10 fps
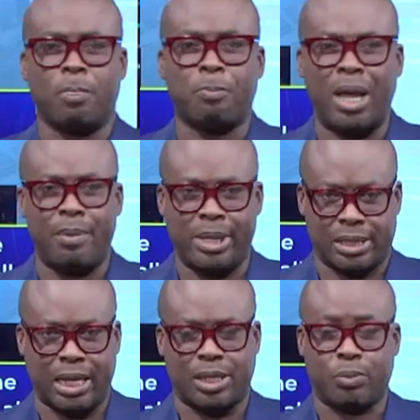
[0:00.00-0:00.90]

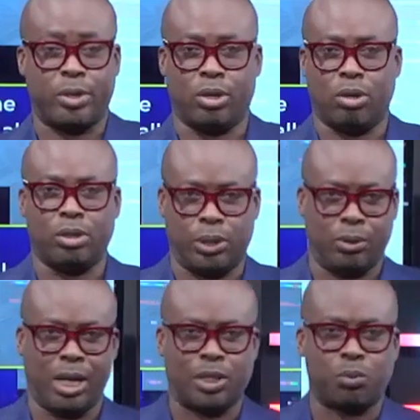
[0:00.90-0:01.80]
Parliament, as we all know,
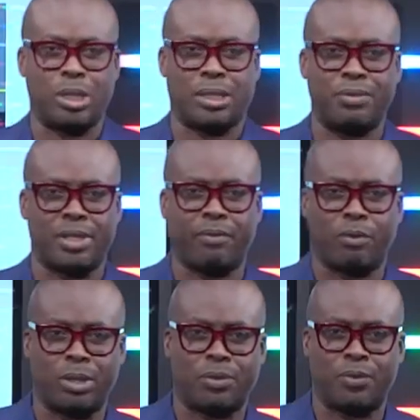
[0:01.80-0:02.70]
has 137,
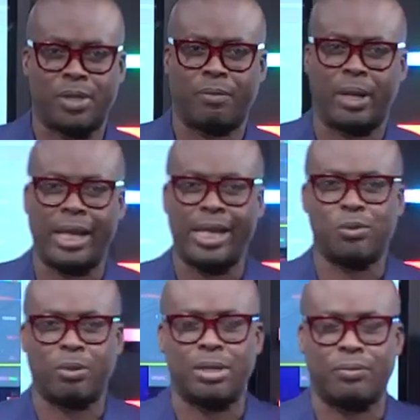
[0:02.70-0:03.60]
137, and
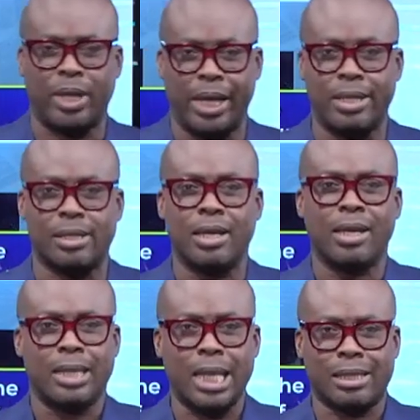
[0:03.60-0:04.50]
8138.
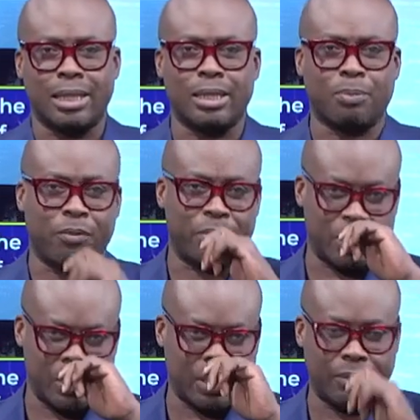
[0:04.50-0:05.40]
There are certain
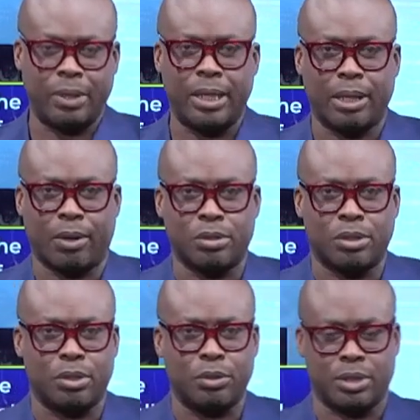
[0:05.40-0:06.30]
provisions in the
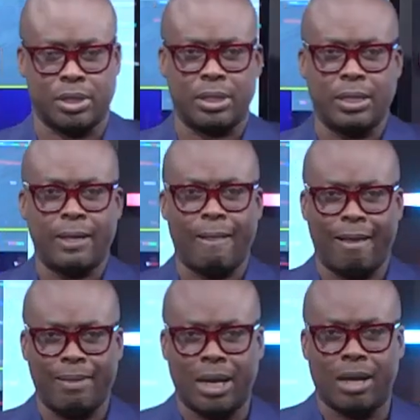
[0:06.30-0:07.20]
Constitution
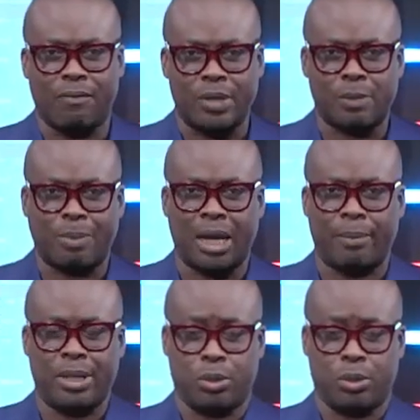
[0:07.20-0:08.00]
that governs Parliament.